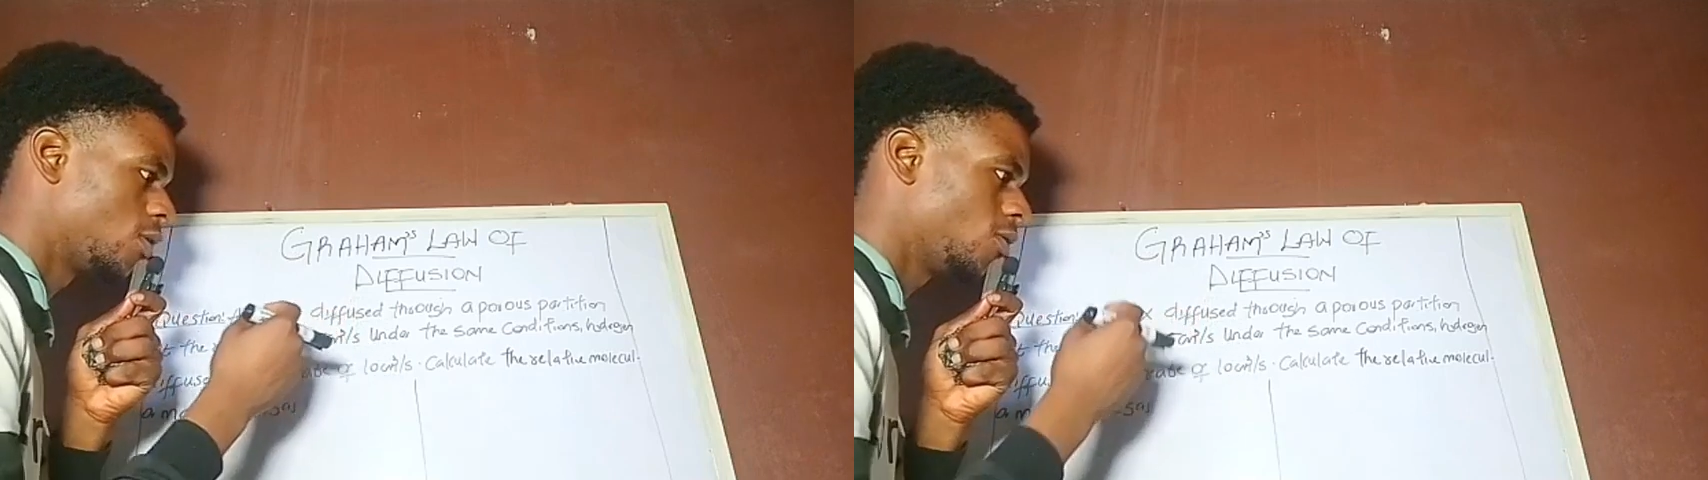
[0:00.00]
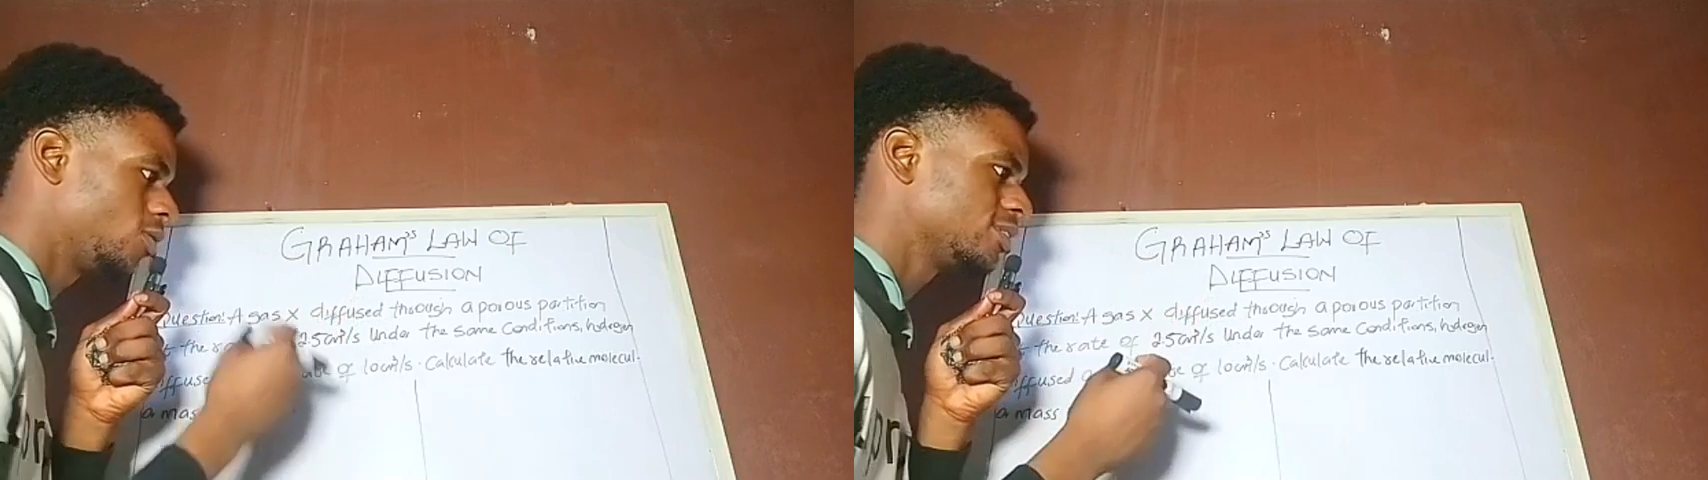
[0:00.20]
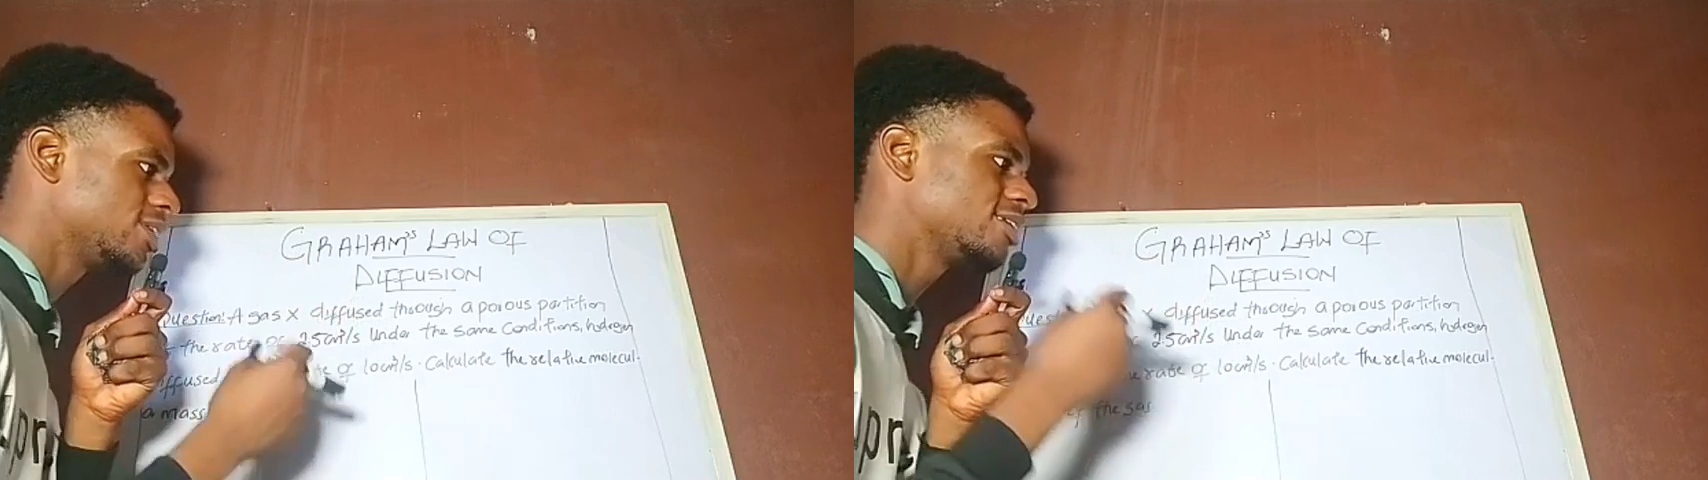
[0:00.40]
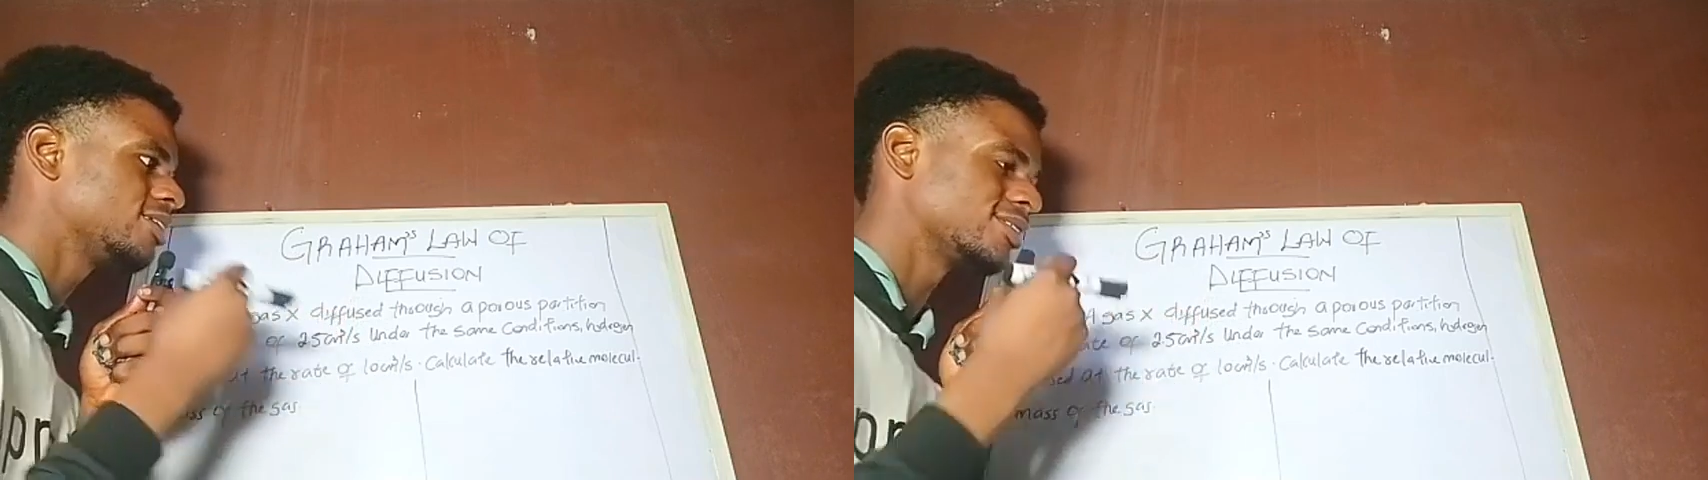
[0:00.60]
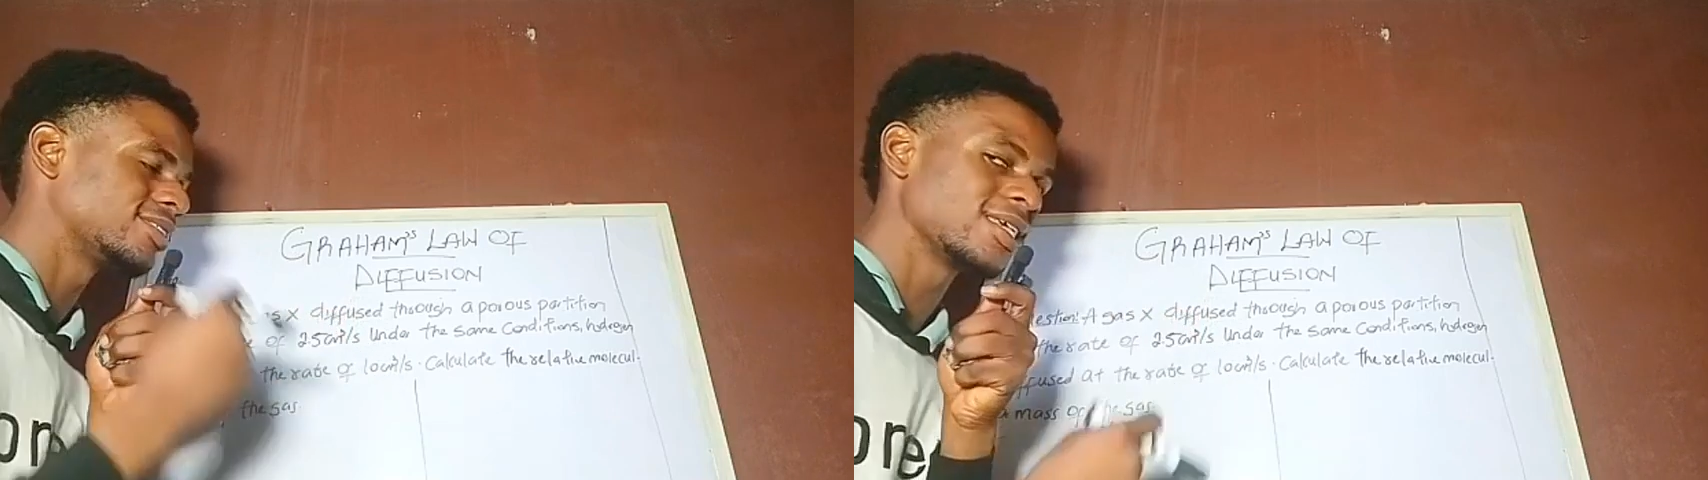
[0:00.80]
under
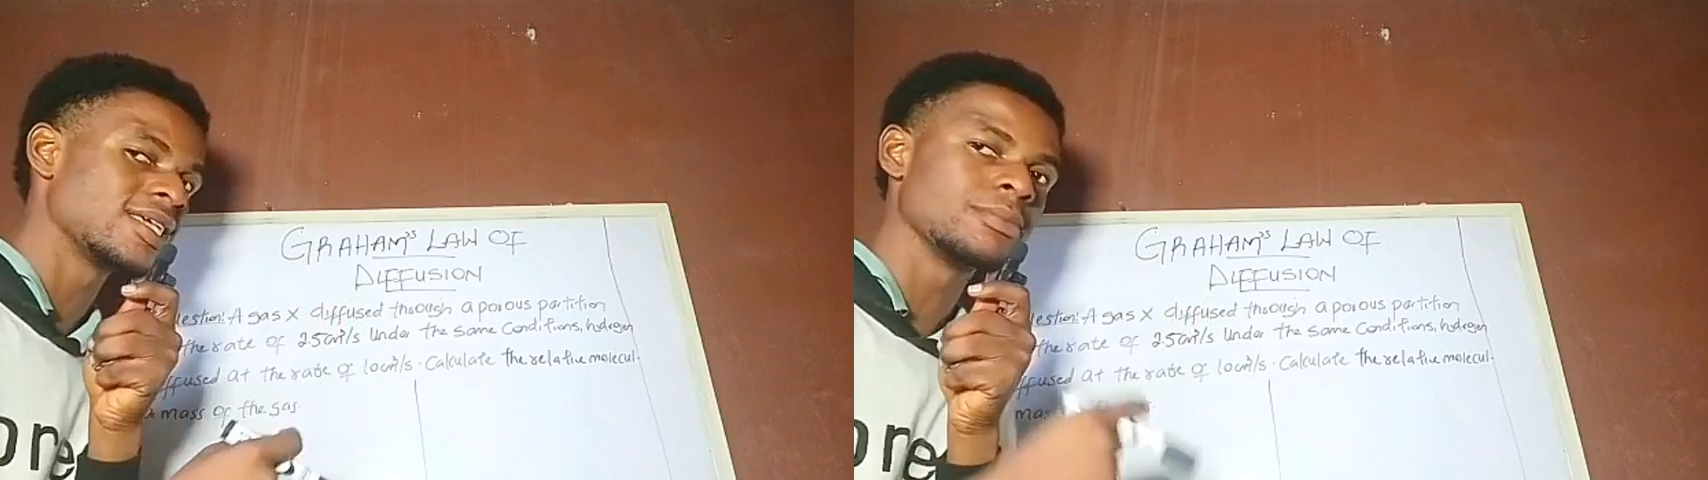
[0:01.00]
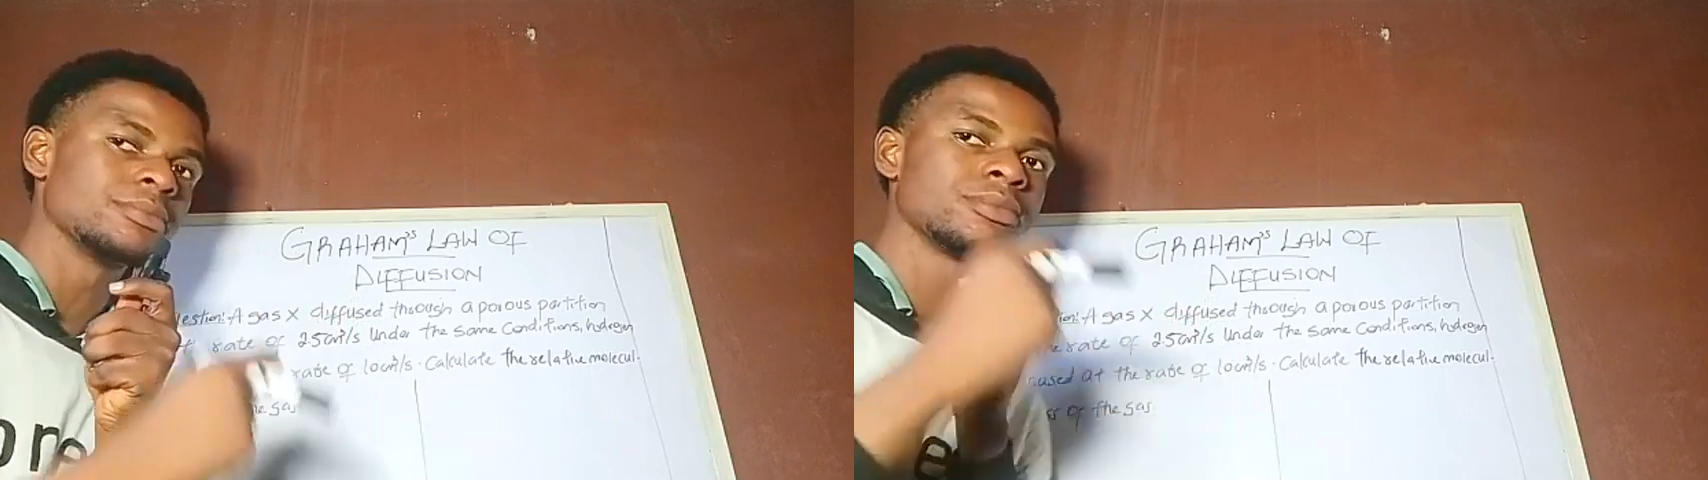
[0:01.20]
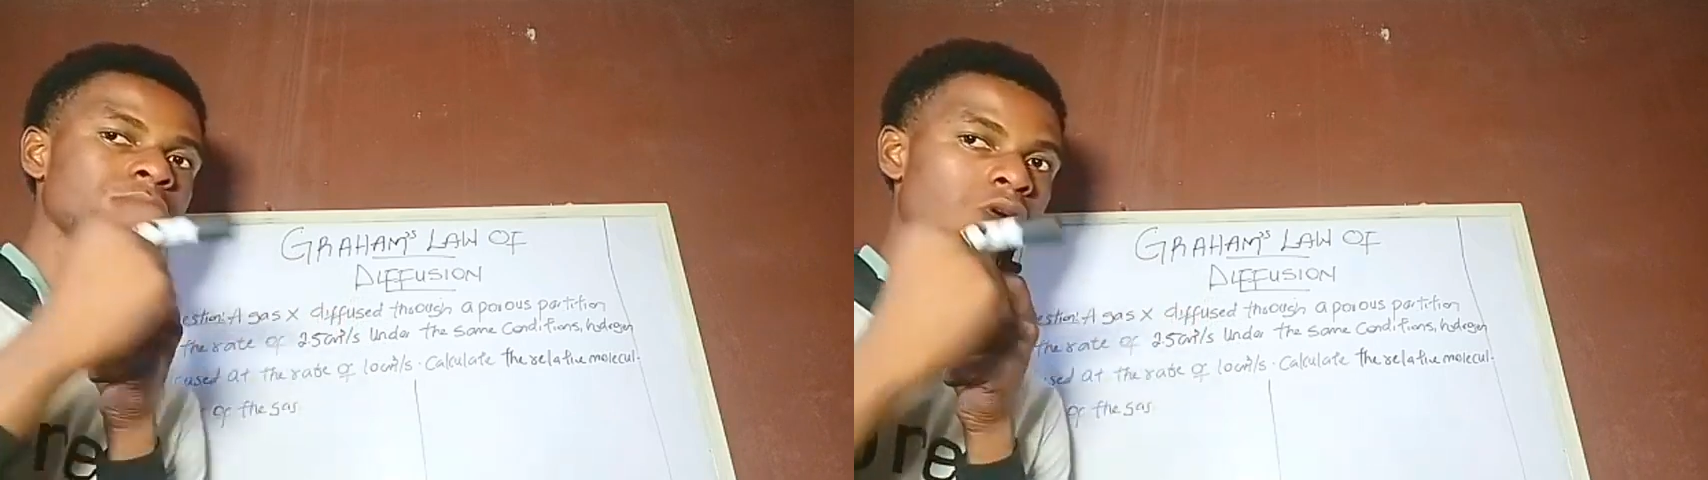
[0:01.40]
the same